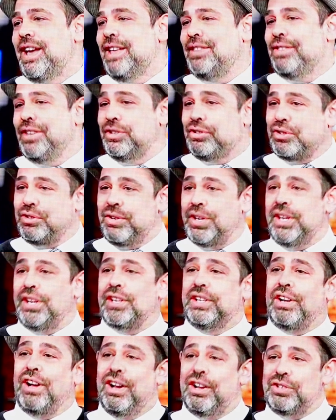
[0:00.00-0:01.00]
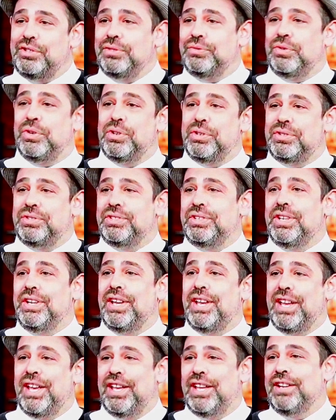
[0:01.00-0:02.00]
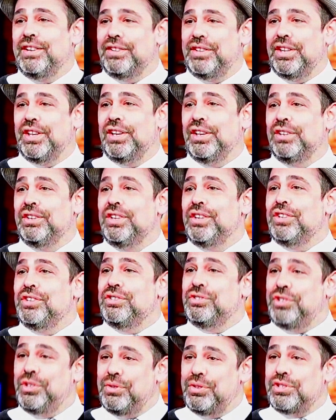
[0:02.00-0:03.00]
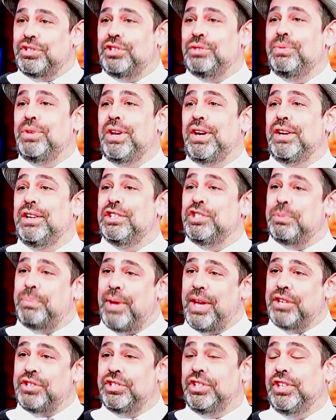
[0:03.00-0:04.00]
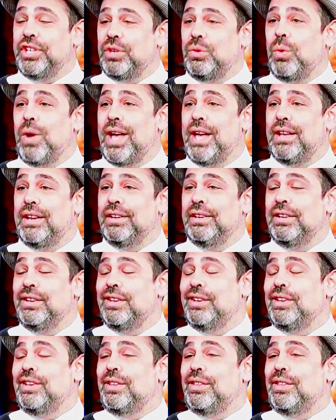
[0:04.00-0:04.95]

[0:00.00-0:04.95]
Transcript: And this created a controversy in the Jewish community, especially when